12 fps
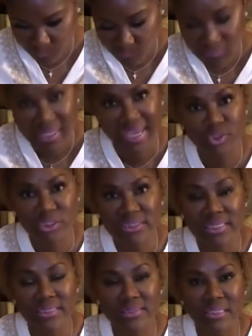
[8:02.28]
I just
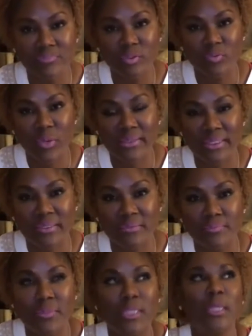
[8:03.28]
said something right there.
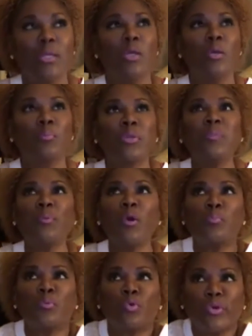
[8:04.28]

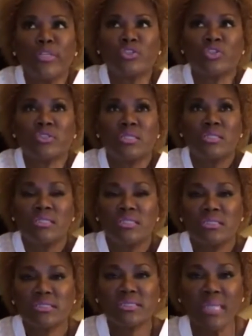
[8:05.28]
People preached
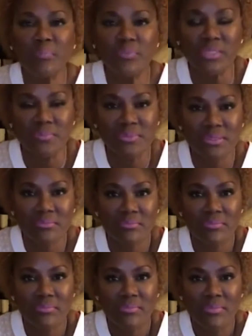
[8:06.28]
symptoms,
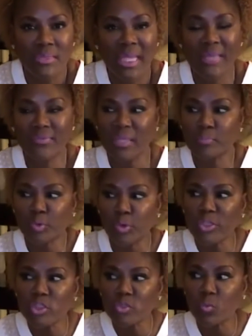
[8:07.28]
and they
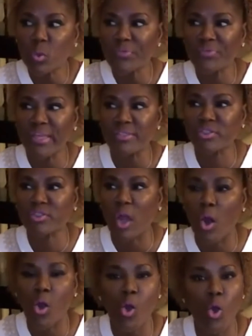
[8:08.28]
preached what they
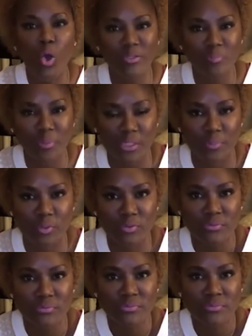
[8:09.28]
saw on people,
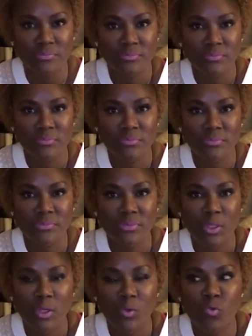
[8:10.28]

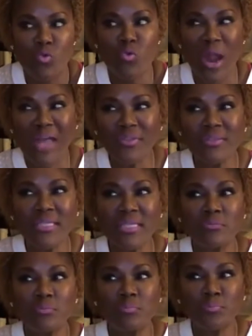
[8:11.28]
rather
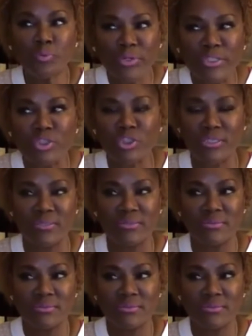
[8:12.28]
than preaching